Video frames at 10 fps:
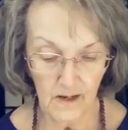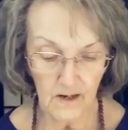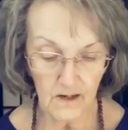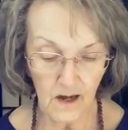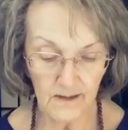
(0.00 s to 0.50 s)

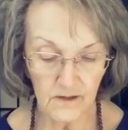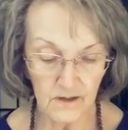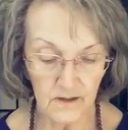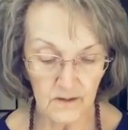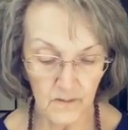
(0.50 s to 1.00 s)
A
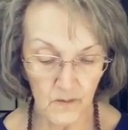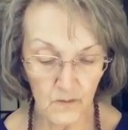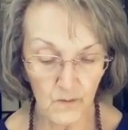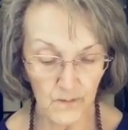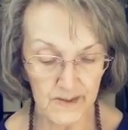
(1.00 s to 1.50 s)
constant
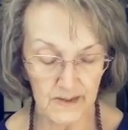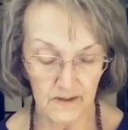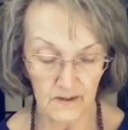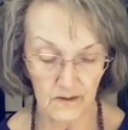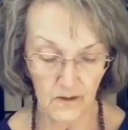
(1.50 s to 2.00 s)

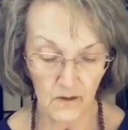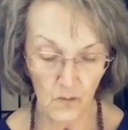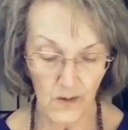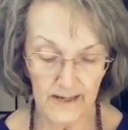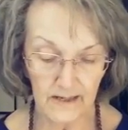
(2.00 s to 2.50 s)
movement,
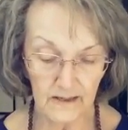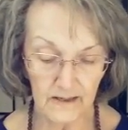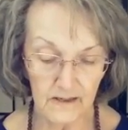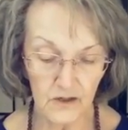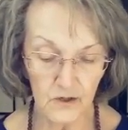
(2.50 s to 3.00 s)

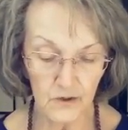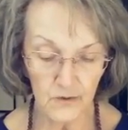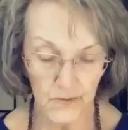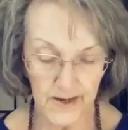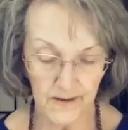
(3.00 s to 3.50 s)
weightless
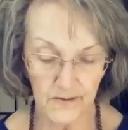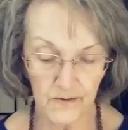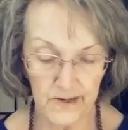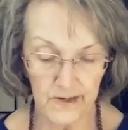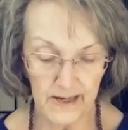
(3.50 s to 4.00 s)
strength
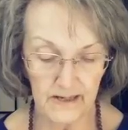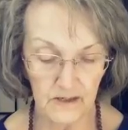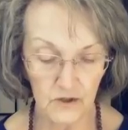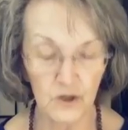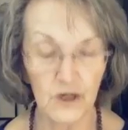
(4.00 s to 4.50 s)

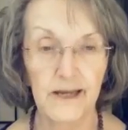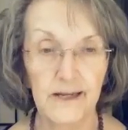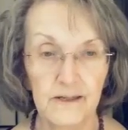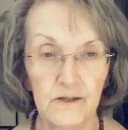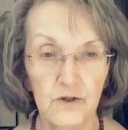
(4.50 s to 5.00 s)
creating
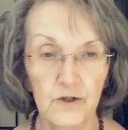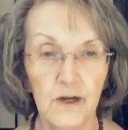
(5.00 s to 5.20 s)
change,